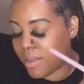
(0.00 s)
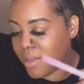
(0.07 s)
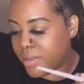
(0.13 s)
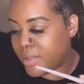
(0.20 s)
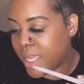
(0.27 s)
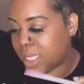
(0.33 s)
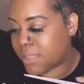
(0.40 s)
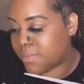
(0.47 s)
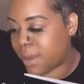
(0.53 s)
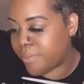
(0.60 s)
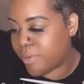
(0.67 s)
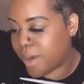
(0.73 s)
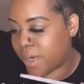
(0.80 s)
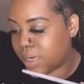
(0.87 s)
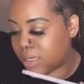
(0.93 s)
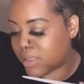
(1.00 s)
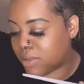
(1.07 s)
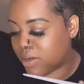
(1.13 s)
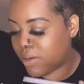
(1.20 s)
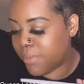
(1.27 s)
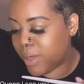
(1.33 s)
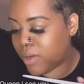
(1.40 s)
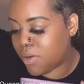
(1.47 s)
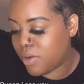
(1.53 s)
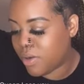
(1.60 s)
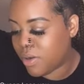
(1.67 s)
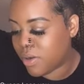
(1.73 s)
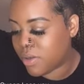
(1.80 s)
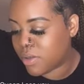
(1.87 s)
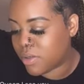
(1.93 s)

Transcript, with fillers: That's my product. It's going to be called